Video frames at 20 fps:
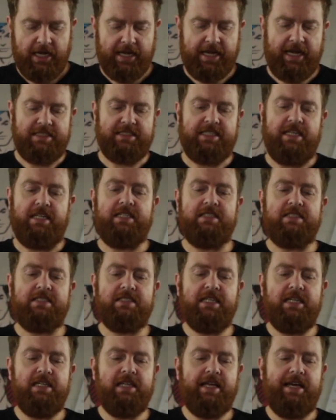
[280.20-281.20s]
Okay, so you can
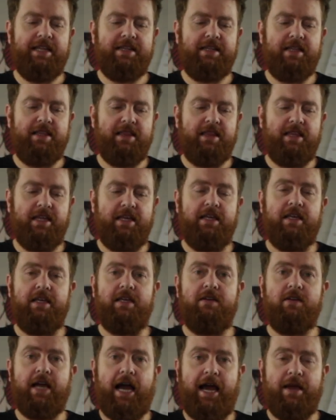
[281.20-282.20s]
see there that
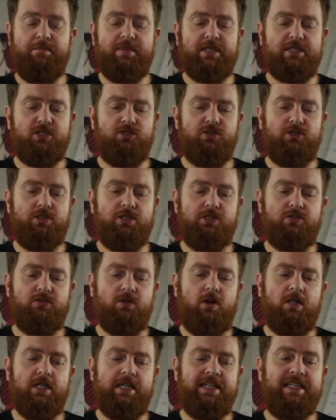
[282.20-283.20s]
the 8-bit do
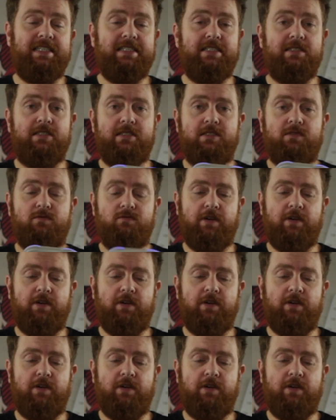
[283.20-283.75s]
controller is